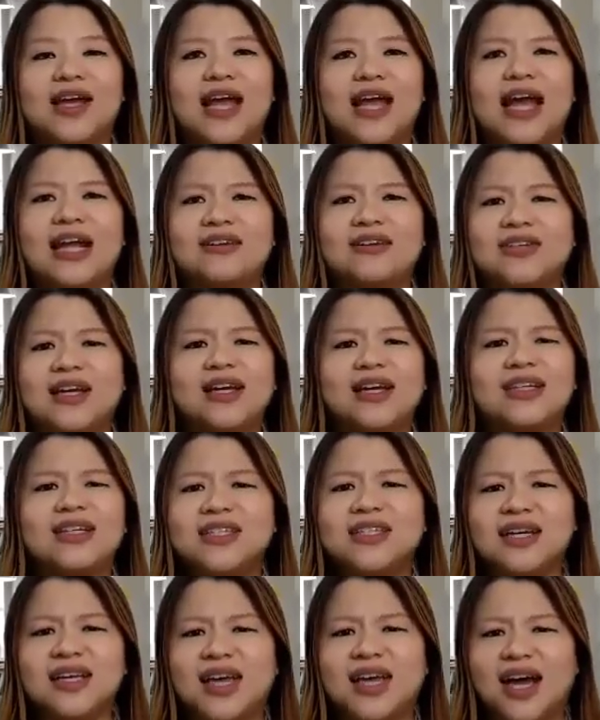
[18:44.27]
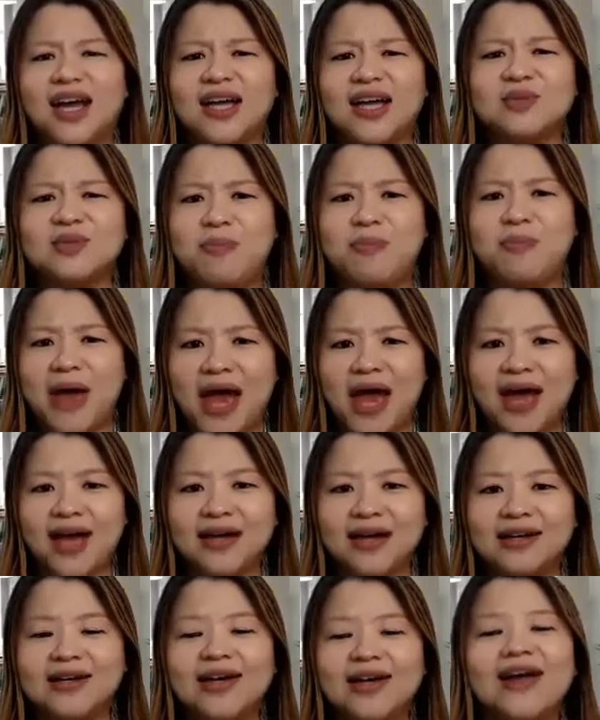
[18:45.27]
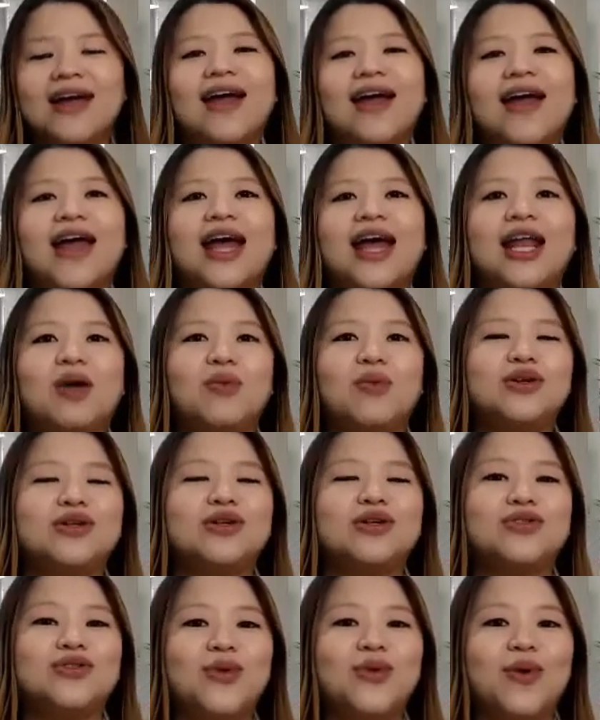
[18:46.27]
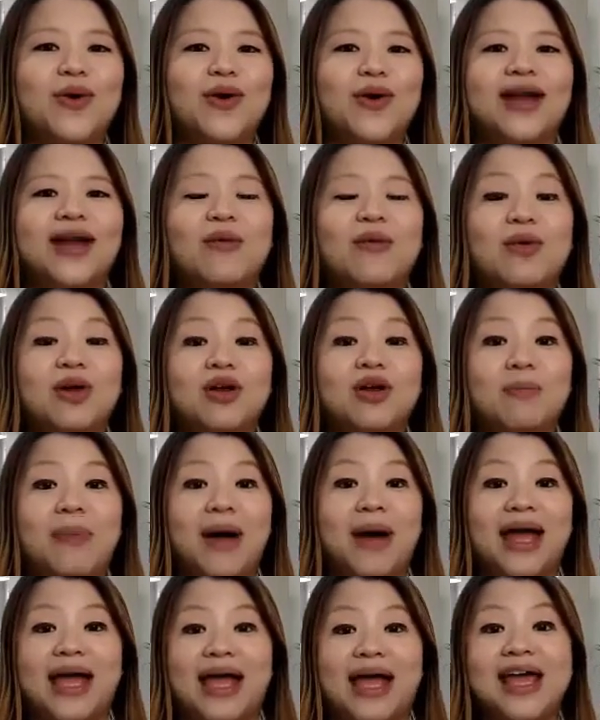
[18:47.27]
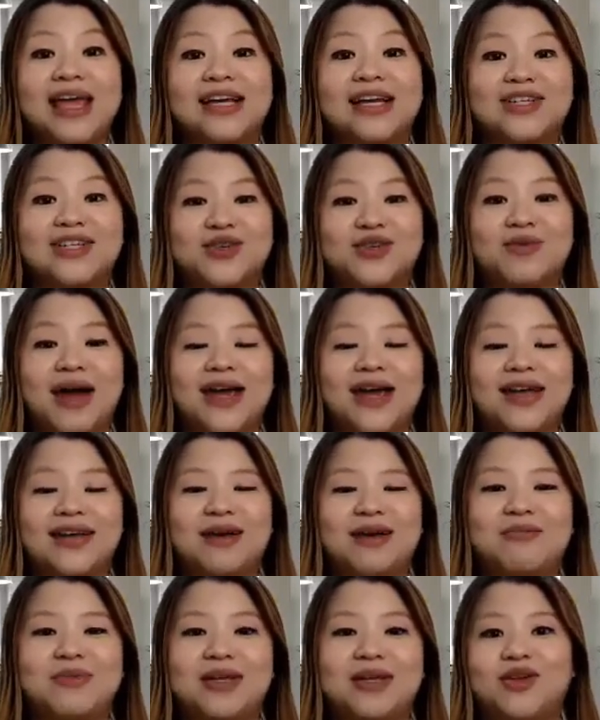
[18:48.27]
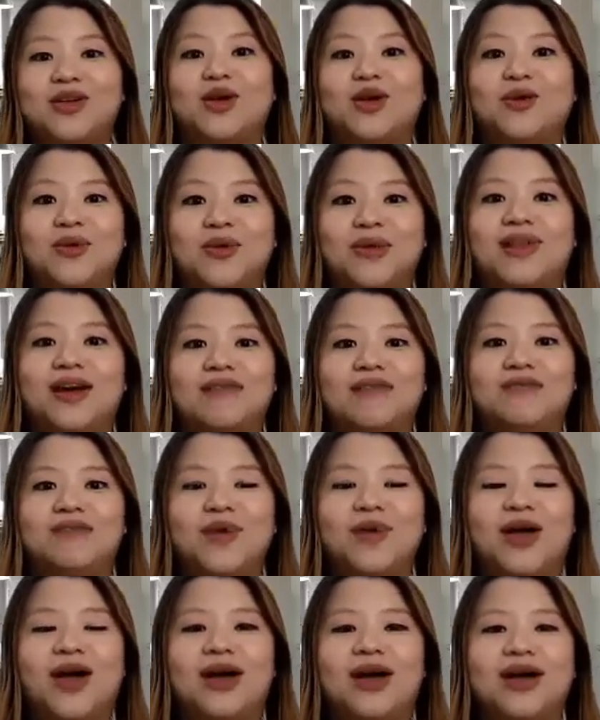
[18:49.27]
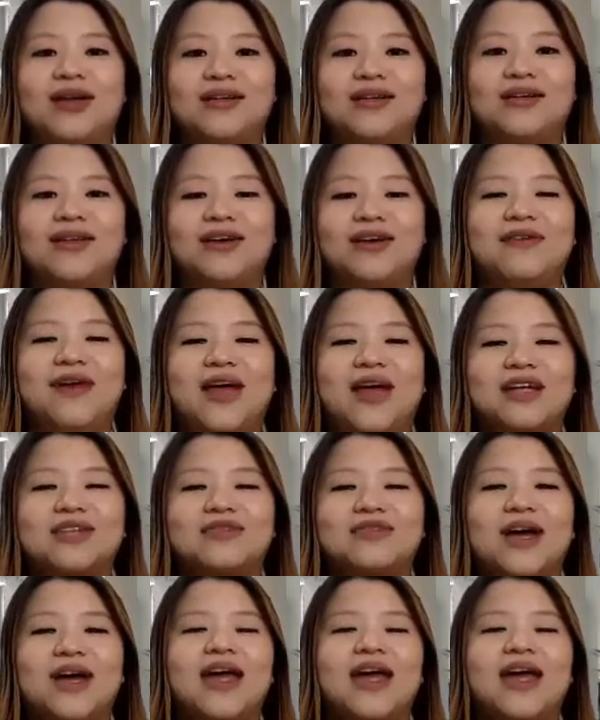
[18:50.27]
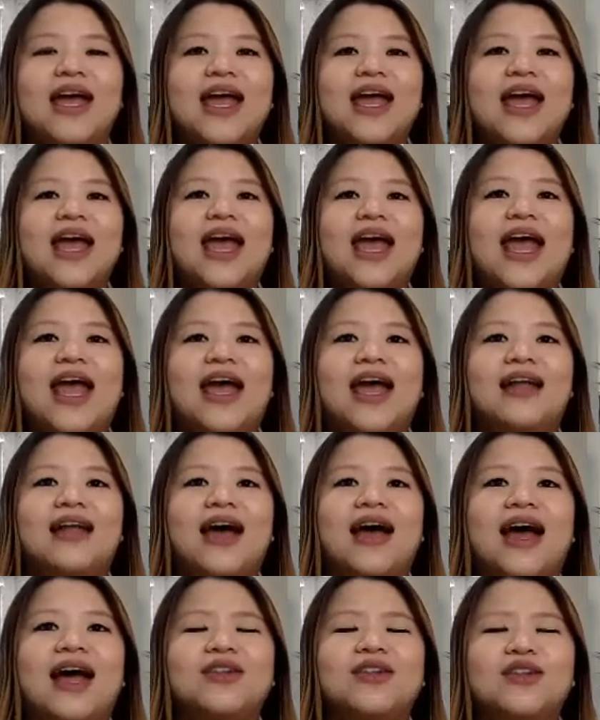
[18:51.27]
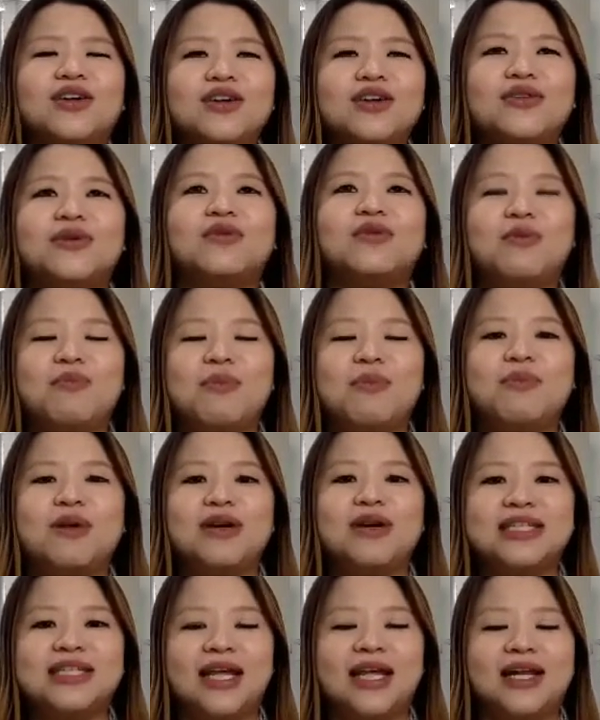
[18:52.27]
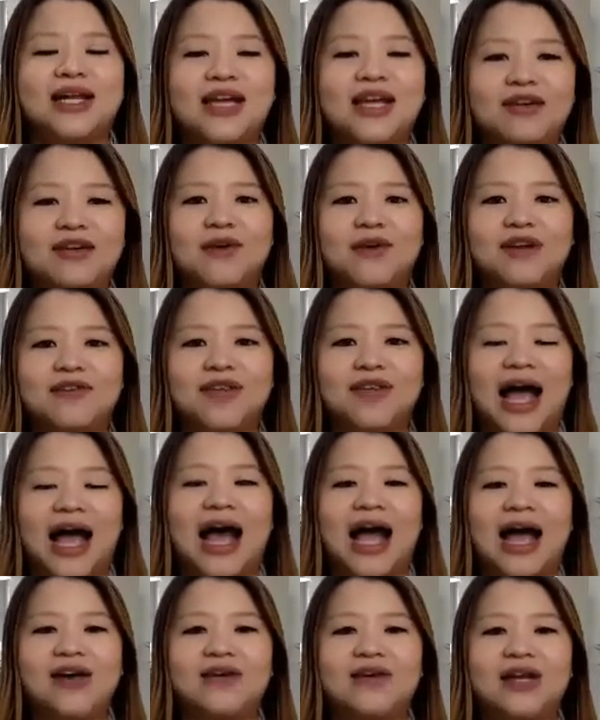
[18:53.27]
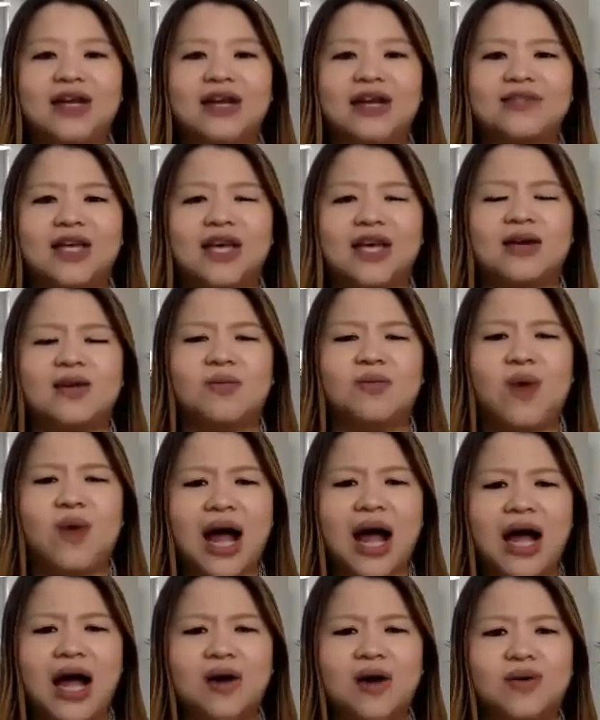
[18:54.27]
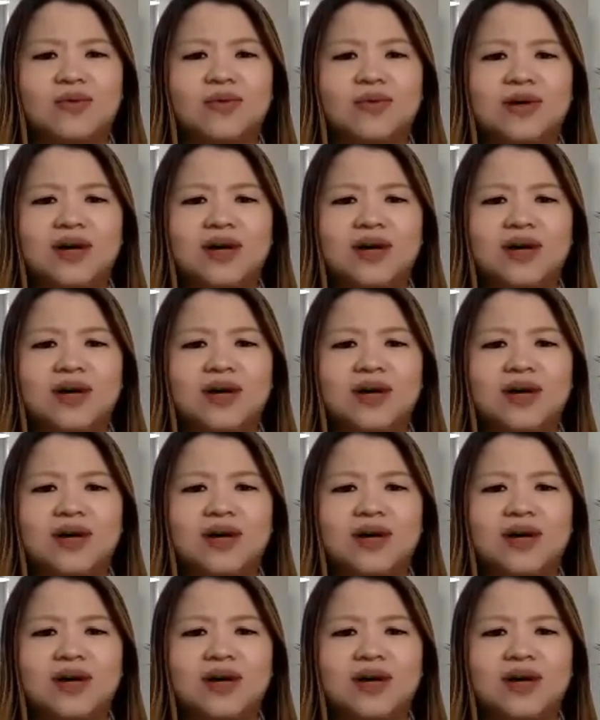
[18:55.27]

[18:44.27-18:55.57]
And I was like, is the gas bad? And I went to the store and I wanted to buy eggs, right? I mean, you know, we all love eggs, right? And I literally remember standing in front of the aisle and I was like, wow,